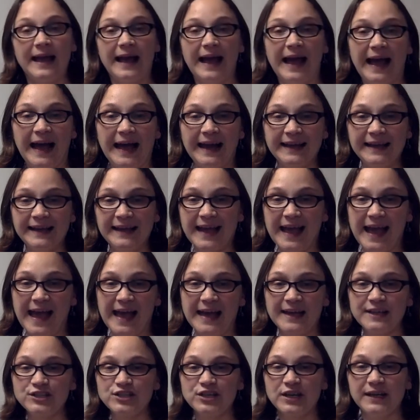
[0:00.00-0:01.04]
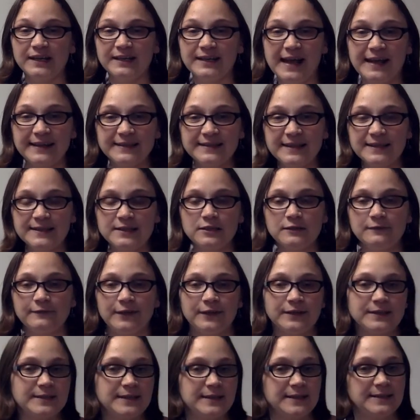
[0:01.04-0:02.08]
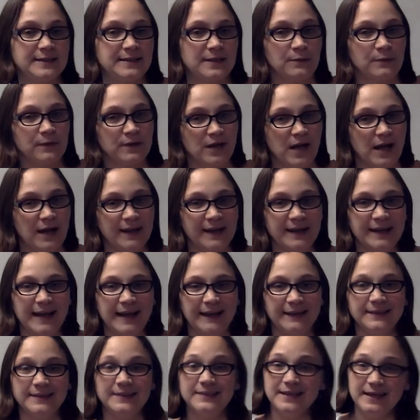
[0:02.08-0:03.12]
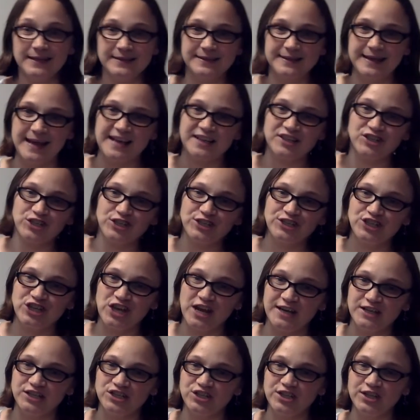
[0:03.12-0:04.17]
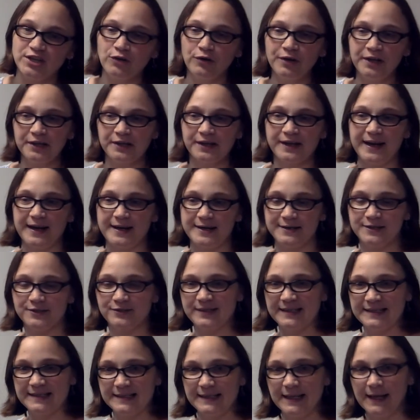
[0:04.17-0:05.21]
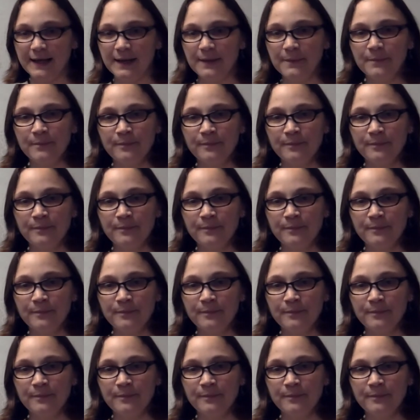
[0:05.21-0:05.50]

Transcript: Adding edge connecting to vertices that were not connected doesn't actually change the Euler characteristic.